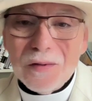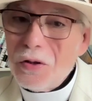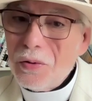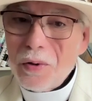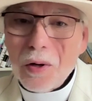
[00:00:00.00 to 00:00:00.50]

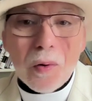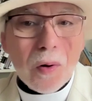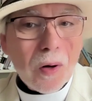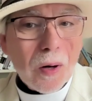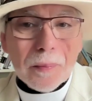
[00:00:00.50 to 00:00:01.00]
Do no
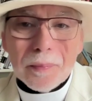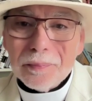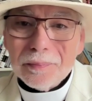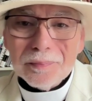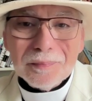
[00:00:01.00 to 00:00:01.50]
harm.
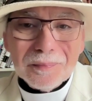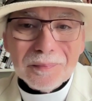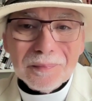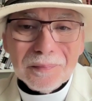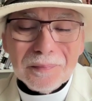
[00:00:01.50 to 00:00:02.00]

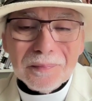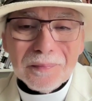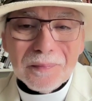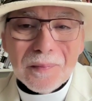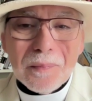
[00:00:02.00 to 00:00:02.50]

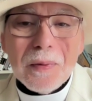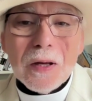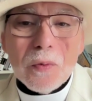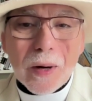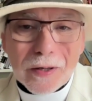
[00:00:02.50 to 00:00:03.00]
Be
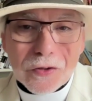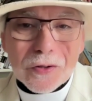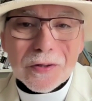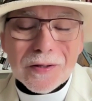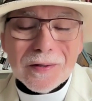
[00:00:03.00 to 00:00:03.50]

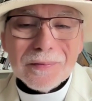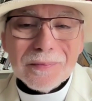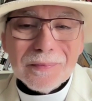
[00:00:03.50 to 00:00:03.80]
gracious.